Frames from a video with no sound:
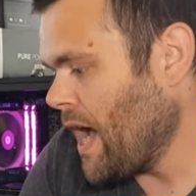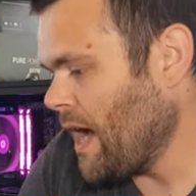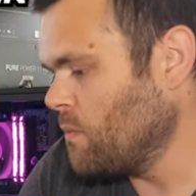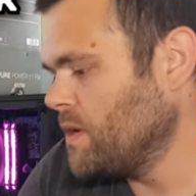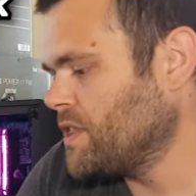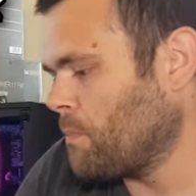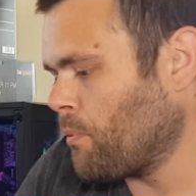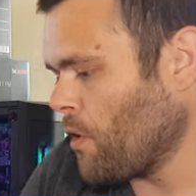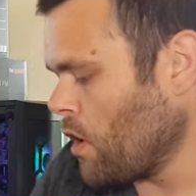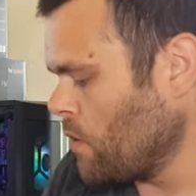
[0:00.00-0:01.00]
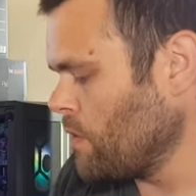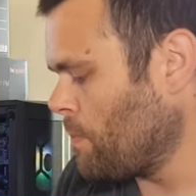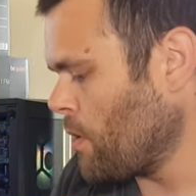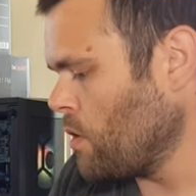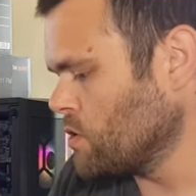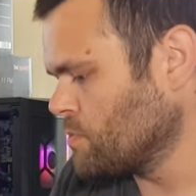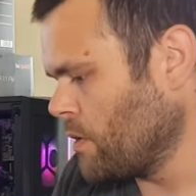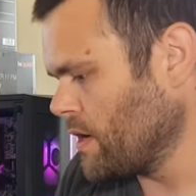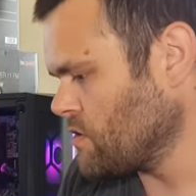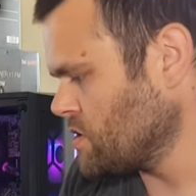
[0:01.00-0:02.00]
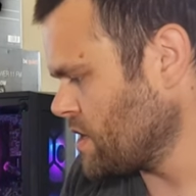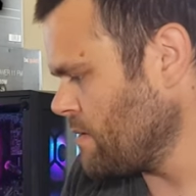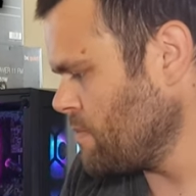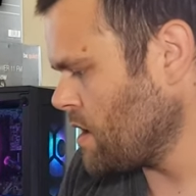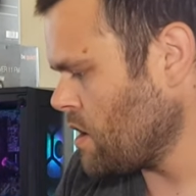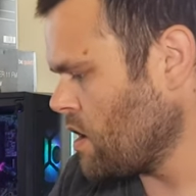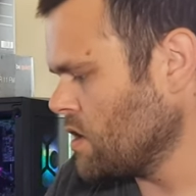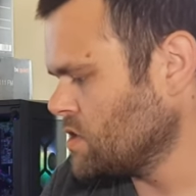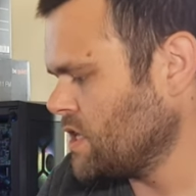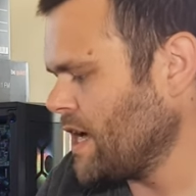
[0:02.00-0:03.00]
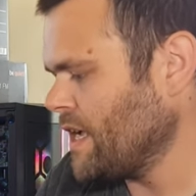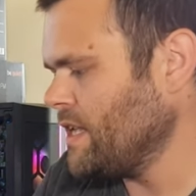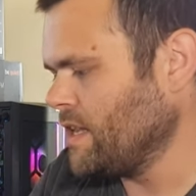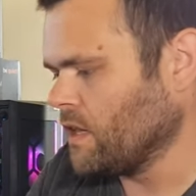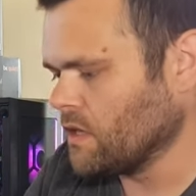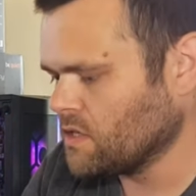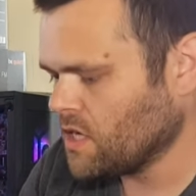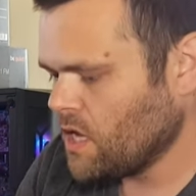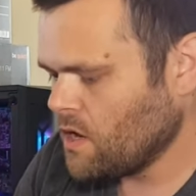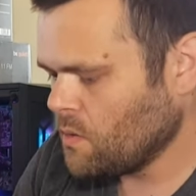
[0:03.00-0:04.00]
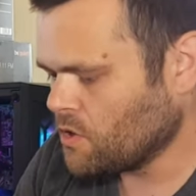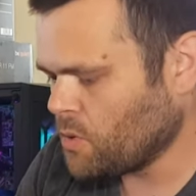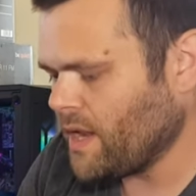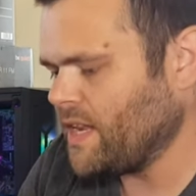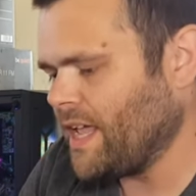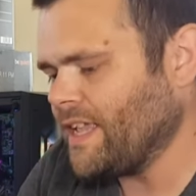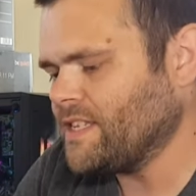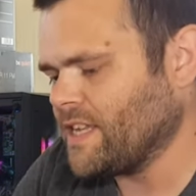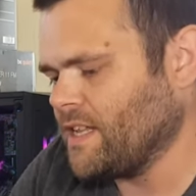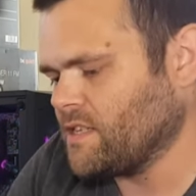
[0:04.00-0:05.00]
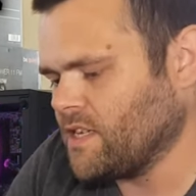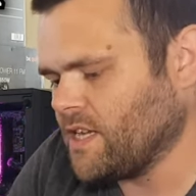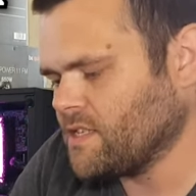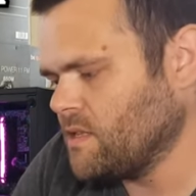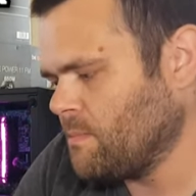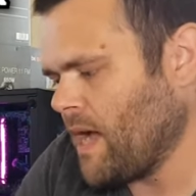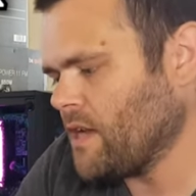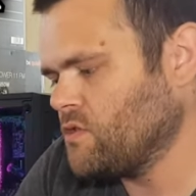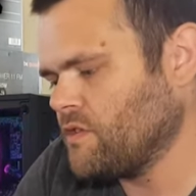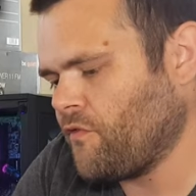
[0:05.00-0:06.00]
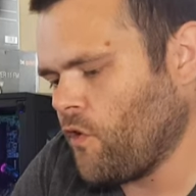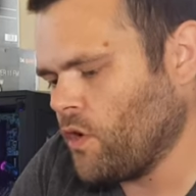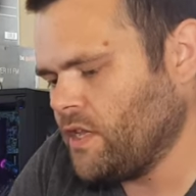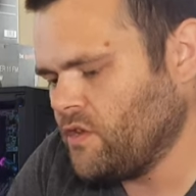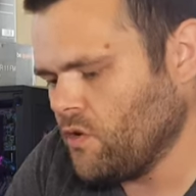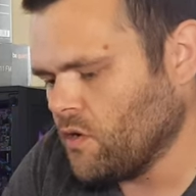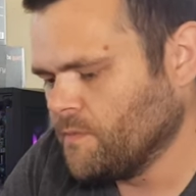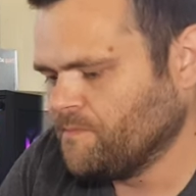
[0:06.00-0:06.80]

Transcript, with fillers: And with the Pro, the Pro was more interesting because the idles were twenty-eight Celsius and the max was a forty-two.